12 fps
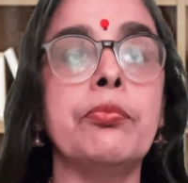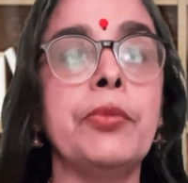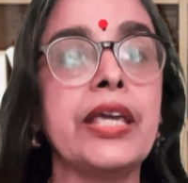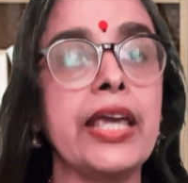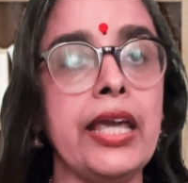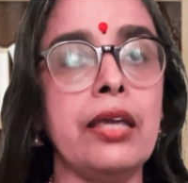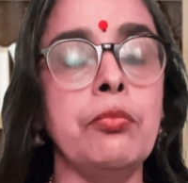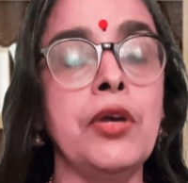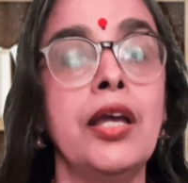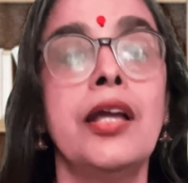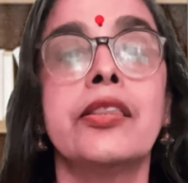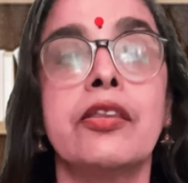became
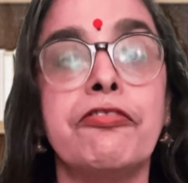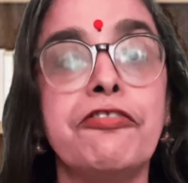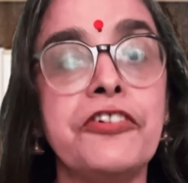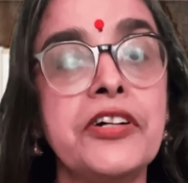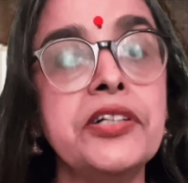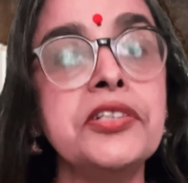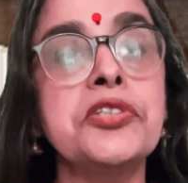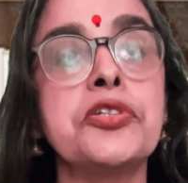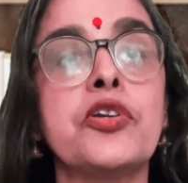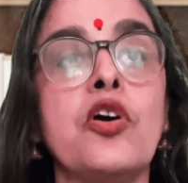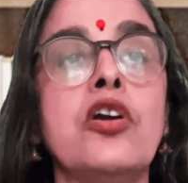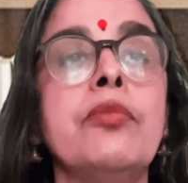the first
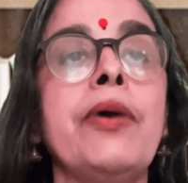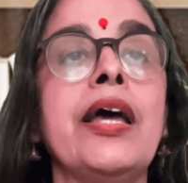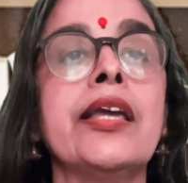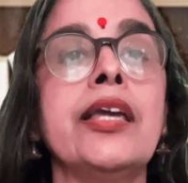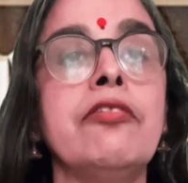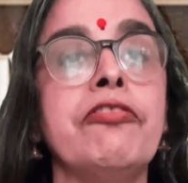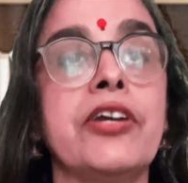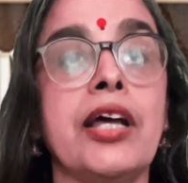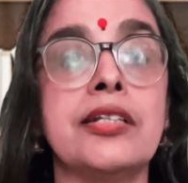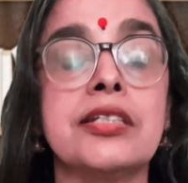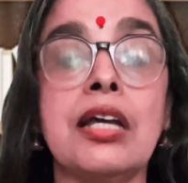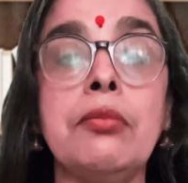non-banking
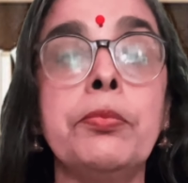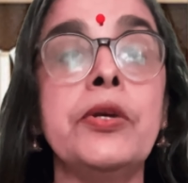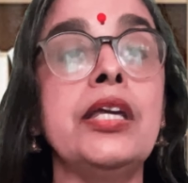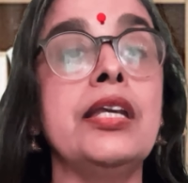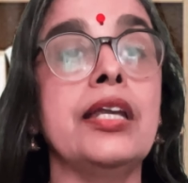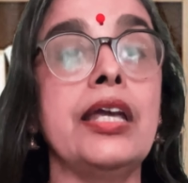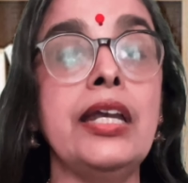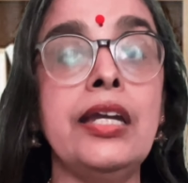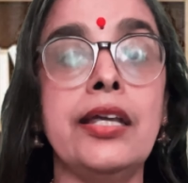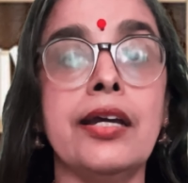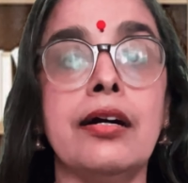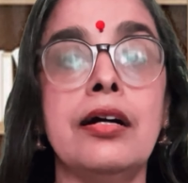finance company in
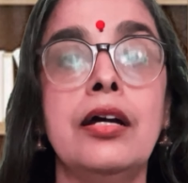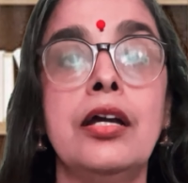India